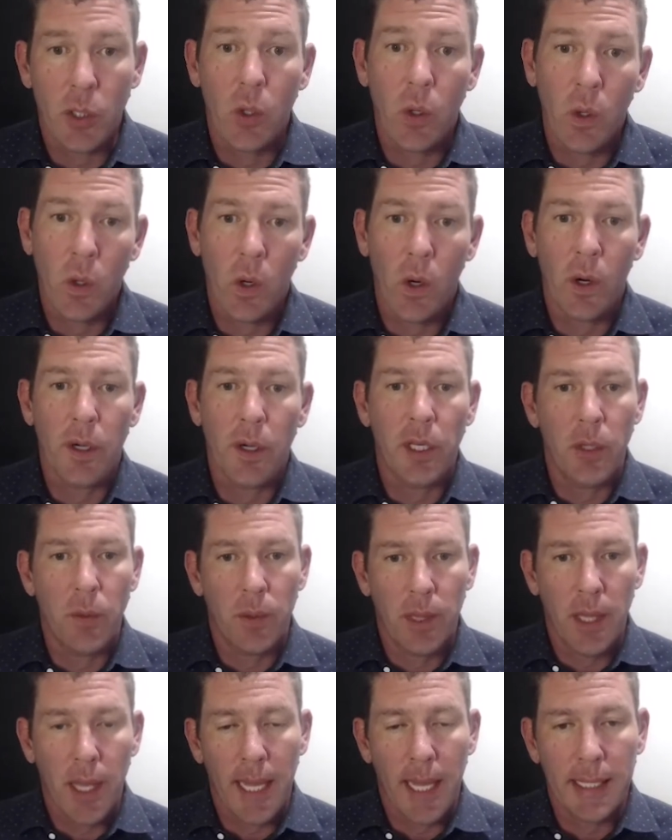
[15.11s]
or you
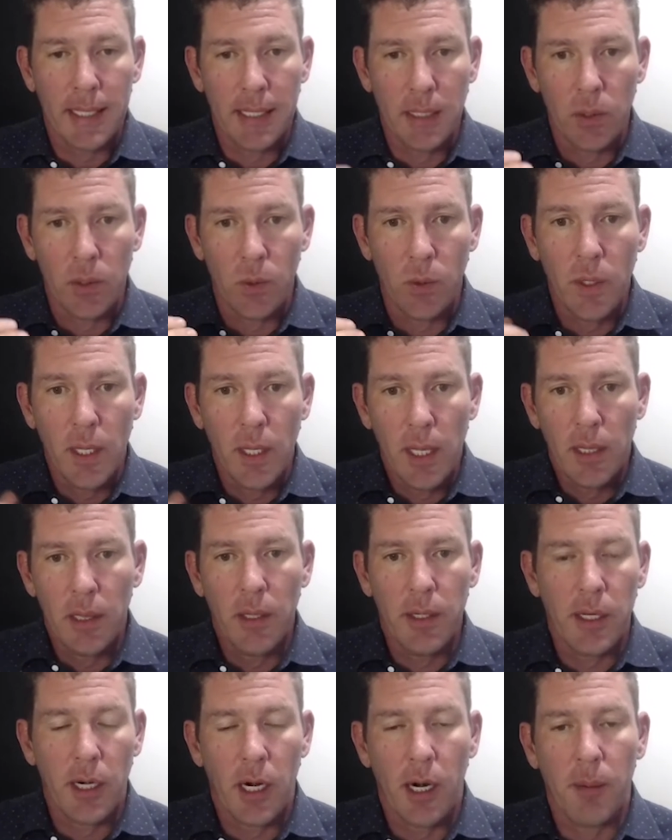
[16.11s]
would like to
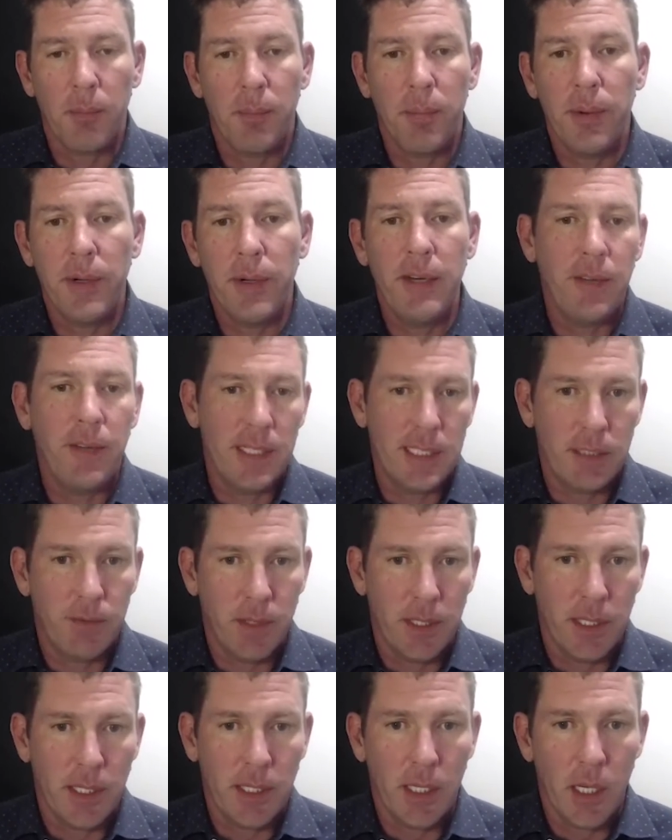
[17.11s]
look at our previous
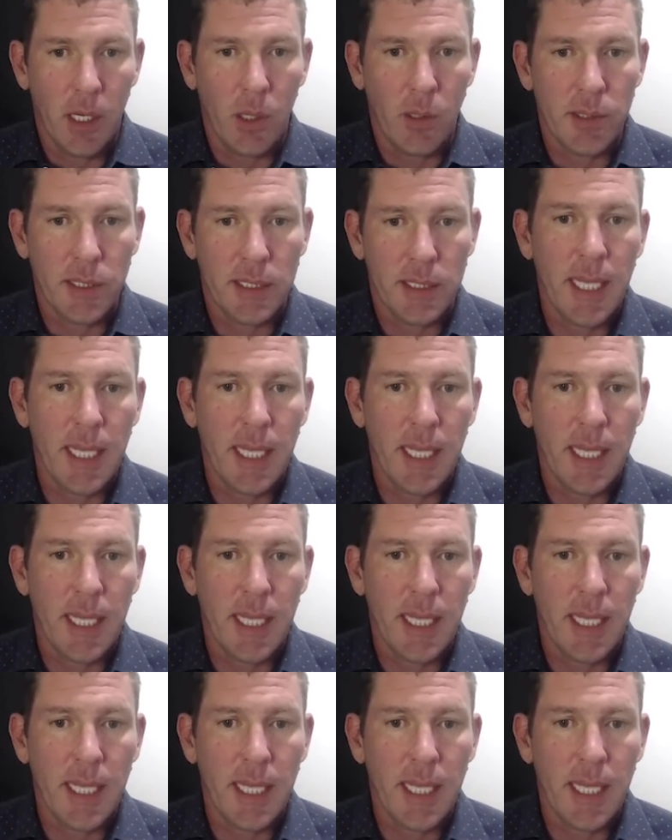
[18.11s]
videos,